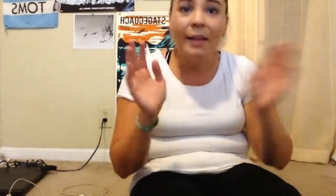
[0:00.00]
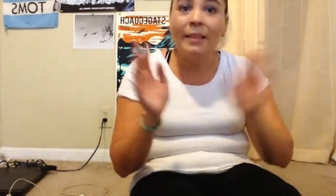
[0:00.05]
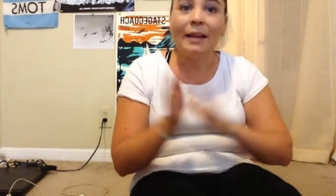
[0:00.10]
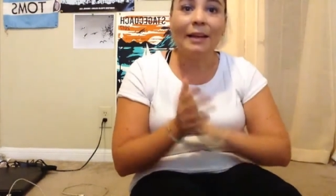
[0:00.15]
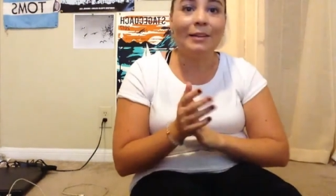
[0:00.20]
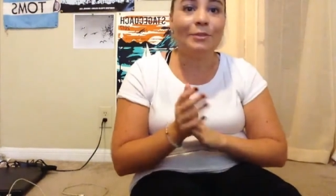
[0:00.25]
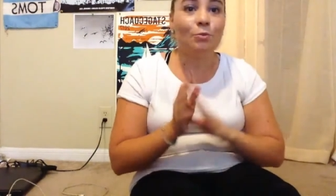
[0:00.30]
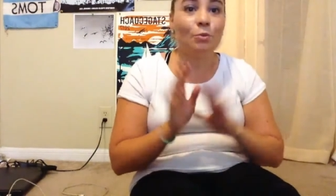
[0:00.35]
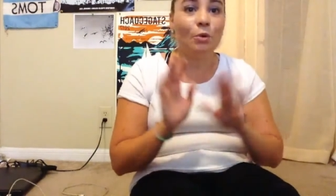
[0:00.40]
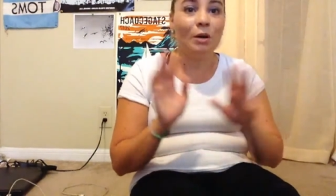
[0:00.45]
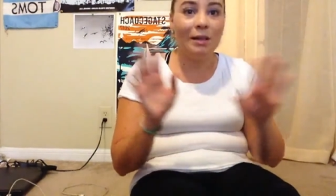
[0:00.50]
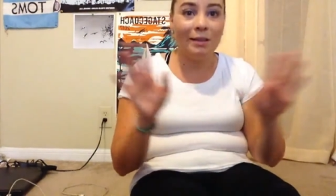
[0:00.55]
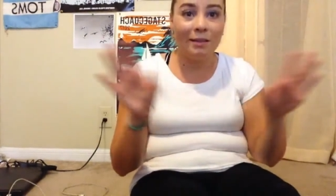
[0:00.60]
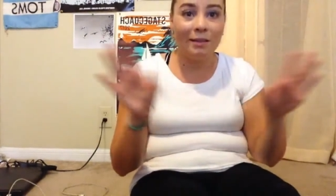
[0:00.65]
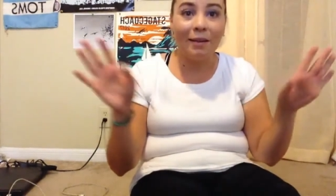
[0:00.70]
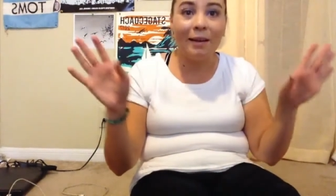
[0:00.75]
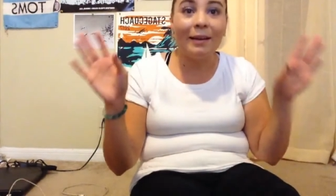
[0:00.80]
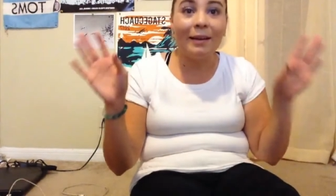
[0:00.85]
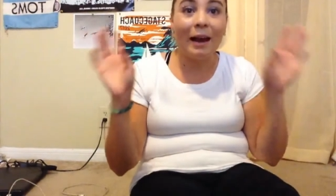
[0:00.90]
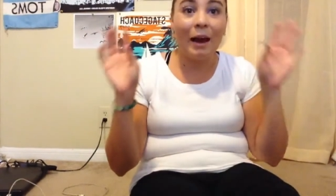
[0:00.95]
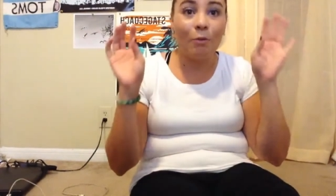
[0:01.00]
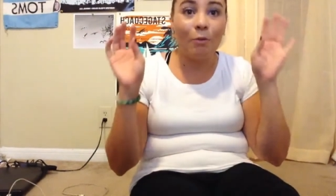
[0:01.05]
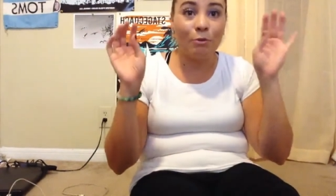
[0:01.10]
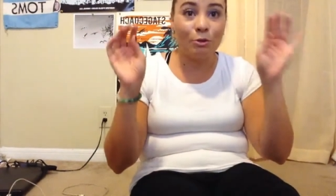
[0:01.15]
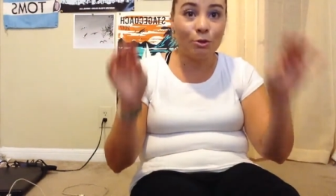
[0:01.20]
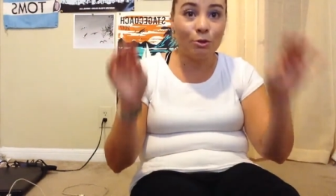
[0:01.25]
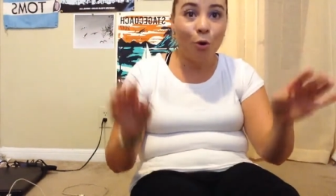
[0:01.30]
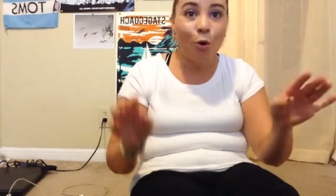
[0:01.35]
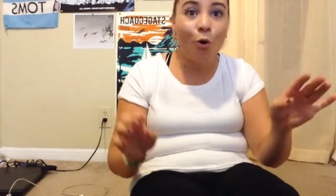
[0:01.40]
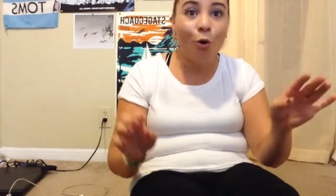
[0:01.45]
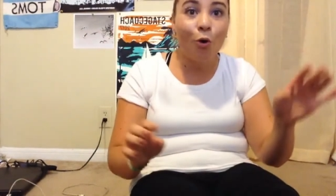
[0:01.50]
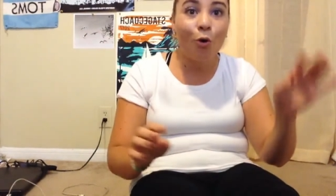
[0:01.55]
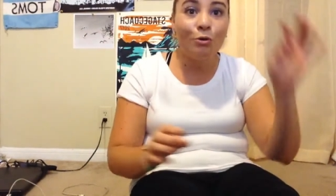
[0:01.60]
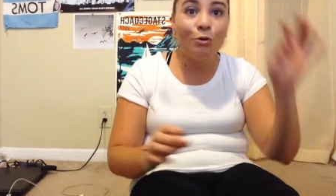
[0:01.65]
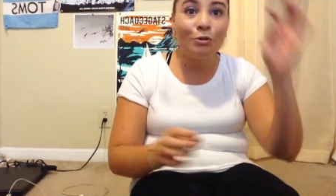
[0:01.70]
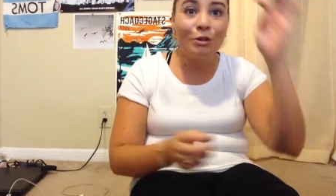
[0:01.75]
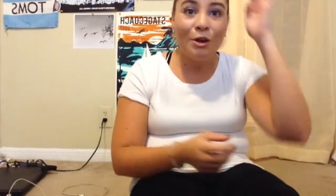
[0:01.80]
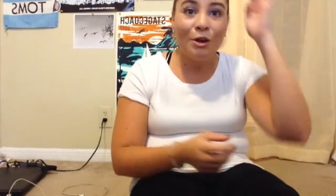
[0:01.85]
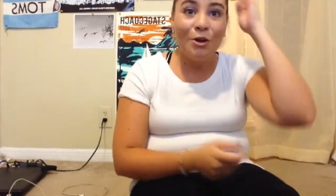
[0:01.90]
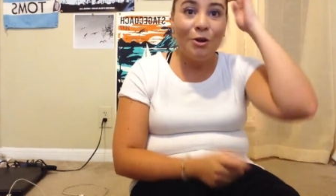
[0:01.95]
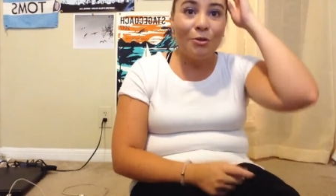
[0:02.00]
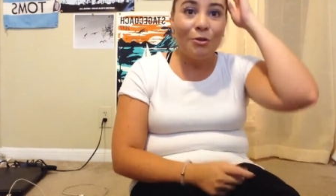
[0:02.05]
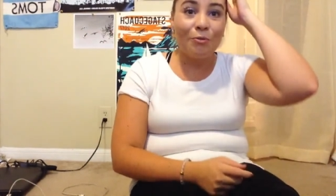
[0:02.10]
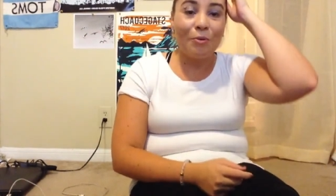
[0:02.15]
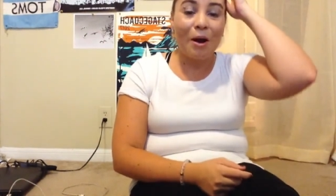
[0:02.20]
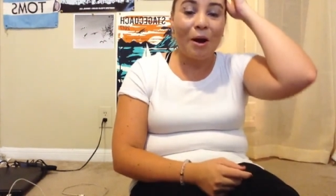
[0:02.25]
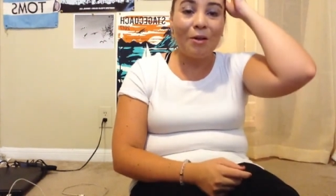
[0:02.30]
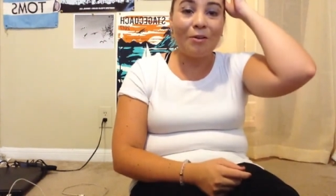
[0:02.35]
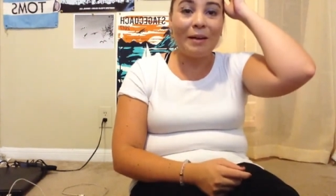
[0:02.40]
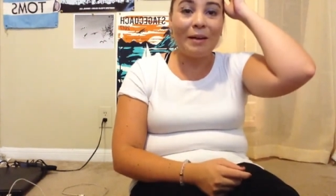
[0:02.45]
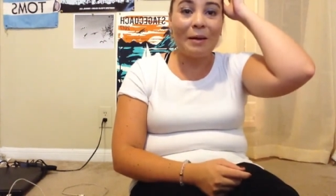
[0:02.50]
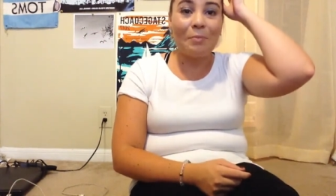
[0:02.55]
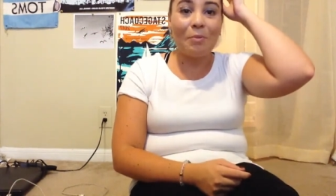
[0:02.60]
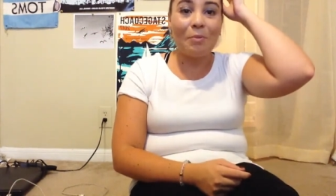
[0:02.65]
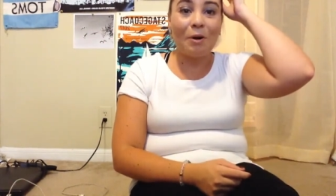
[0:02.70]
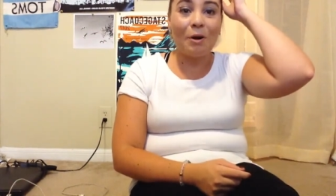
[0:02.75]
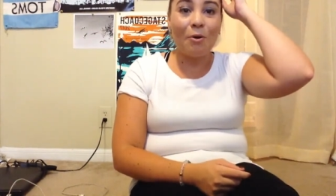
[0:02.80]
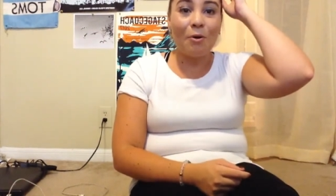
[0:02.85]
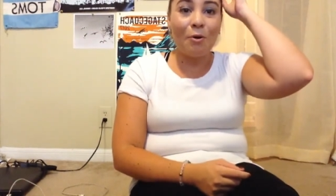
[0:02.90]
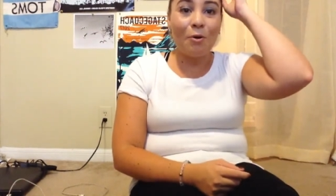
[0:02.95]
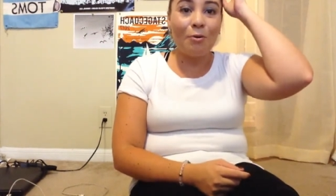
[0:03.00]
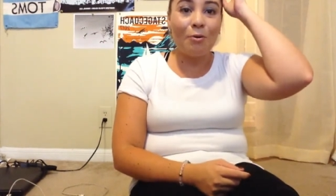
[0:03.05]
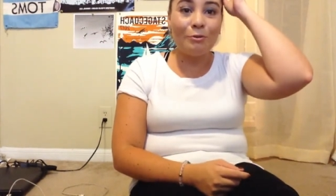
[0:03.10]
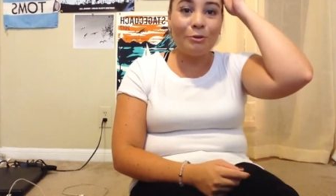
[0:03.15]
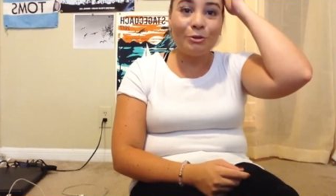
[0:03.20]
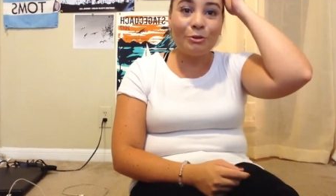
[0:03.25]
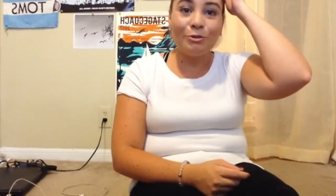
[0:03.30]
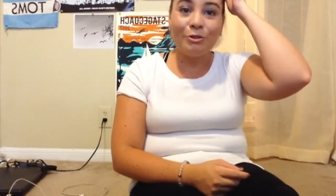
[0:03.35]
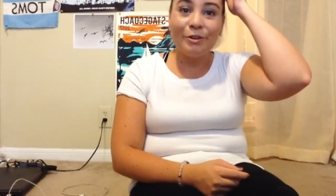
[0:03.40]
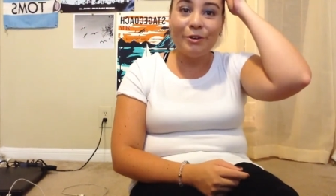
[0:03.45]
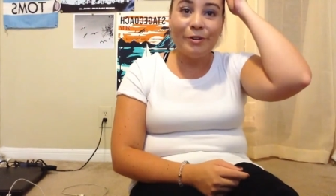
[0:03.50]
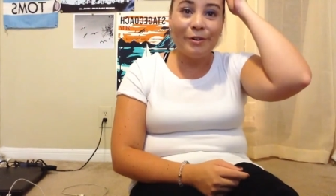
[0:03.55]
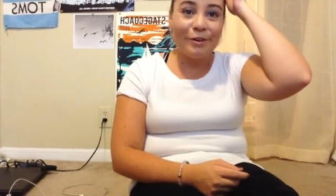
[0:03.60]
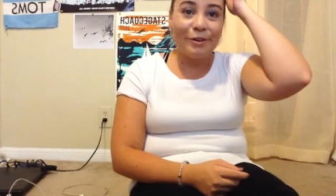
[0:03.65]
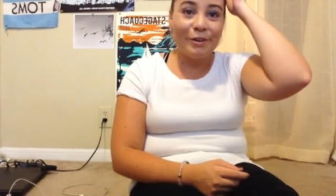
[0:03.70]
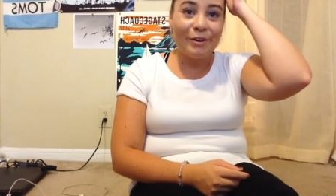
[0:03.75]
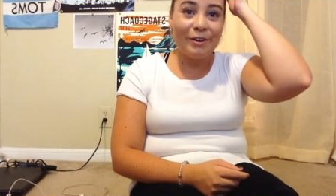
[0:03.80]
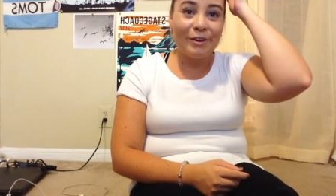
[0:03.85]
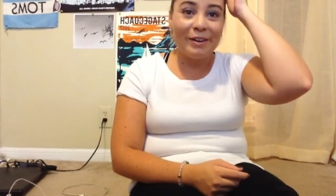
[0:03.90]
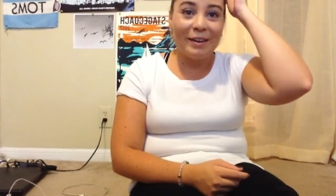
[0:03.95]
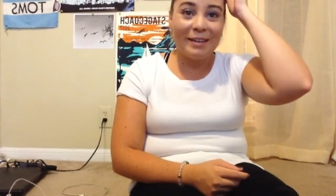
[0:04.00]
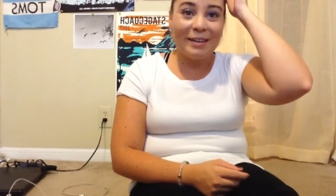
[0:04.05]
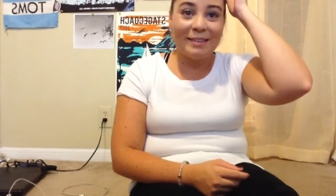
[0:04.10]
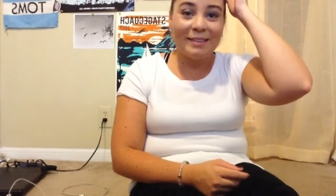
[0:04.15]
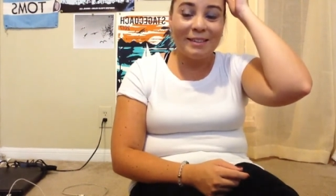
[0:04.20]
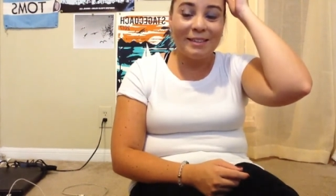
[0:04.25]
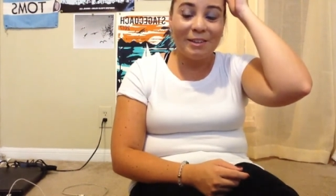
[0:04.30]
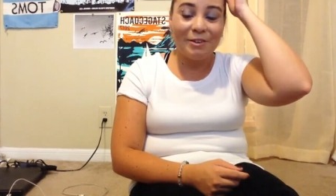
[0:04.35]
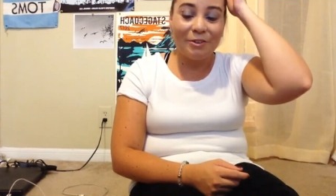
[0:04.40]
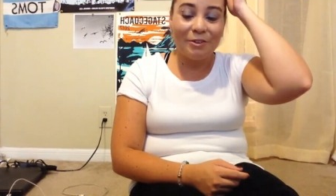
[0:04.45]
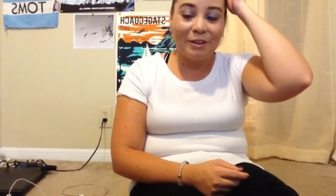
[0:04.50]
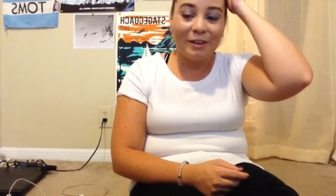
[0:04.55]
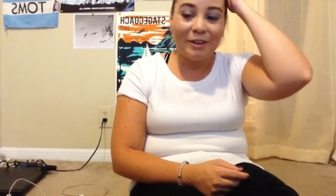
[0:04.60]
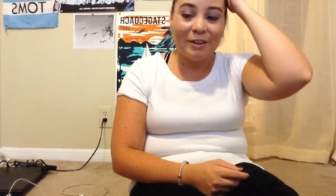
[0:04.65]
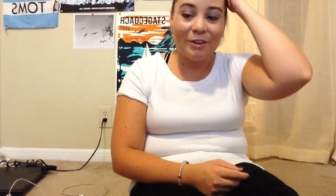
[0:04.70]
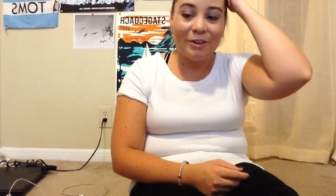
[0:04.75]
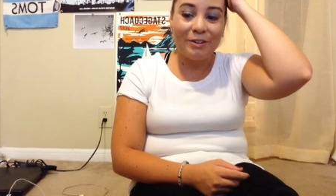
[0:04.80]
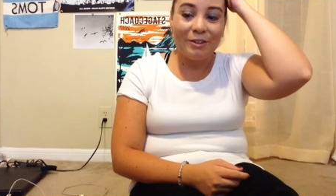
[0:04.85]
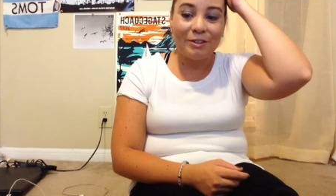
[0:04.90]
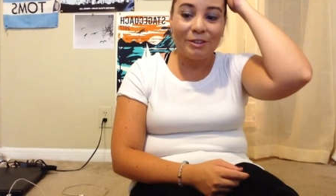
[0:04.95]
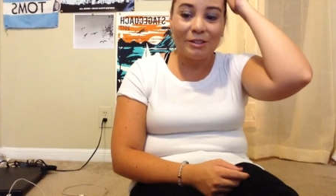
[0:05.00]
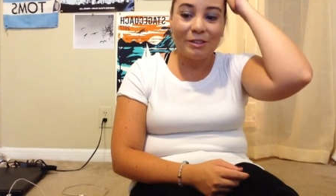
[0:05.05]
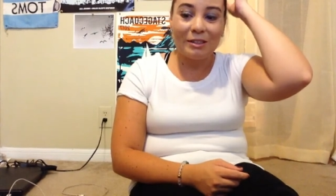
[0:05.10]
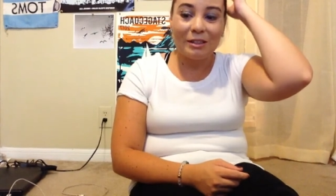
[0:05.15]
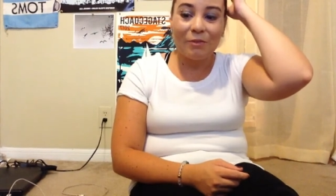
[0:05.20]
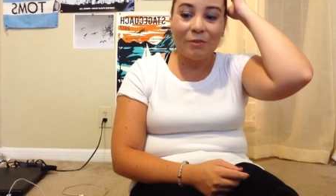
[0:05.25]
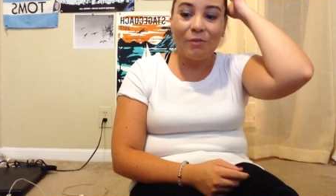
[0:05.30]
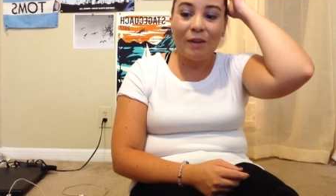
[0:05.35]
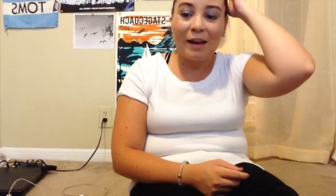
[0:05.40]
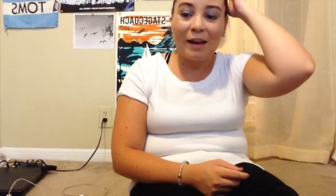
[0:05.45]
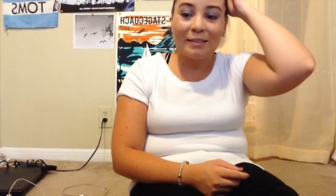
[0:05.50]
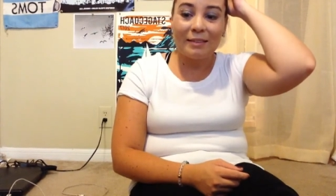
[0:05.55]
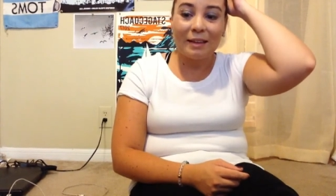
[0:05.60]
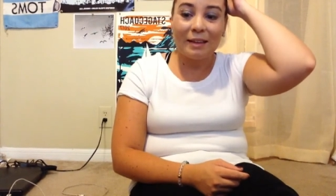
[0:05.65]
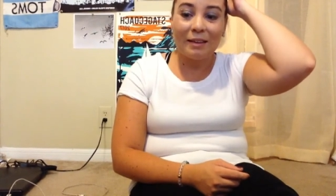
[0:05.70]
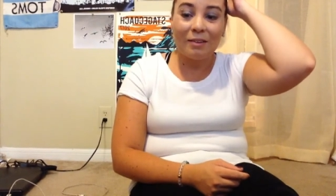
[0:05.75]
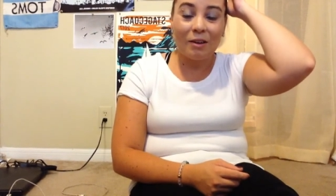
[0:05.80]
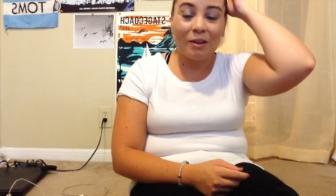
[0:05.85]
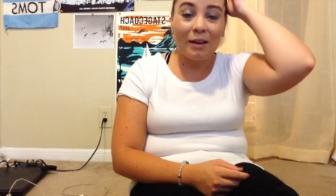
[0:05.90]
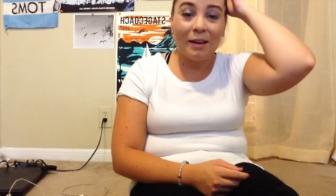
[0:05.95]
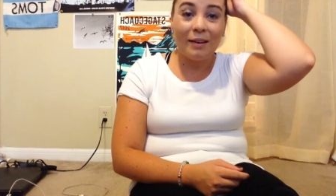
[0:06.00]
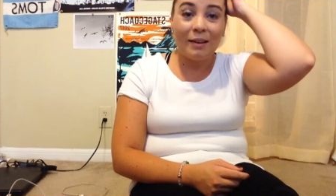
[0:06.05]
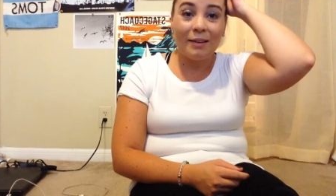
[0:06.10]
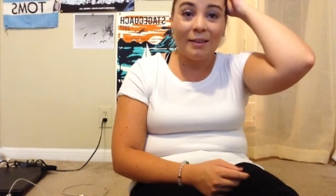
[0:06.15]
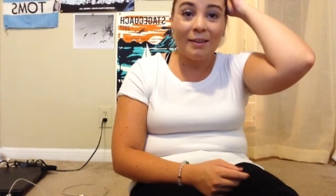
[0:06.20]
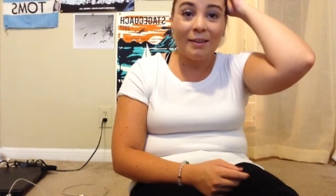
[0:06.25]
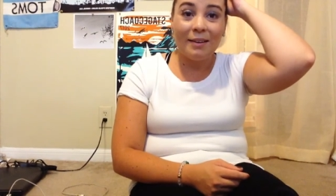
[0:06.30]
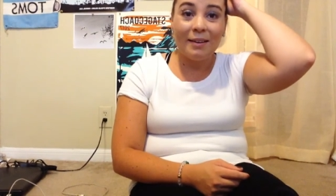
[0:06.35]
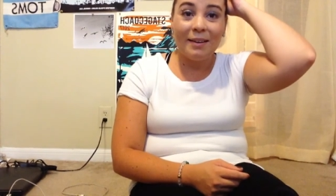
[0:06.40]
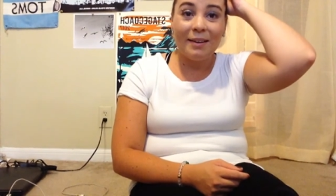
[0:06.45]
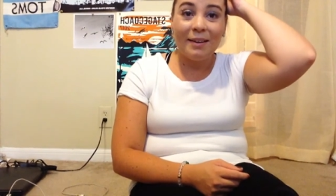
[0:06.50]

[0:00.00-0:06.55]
And that's what like I was told throughout like my whole junior and senior year, and just the fact that like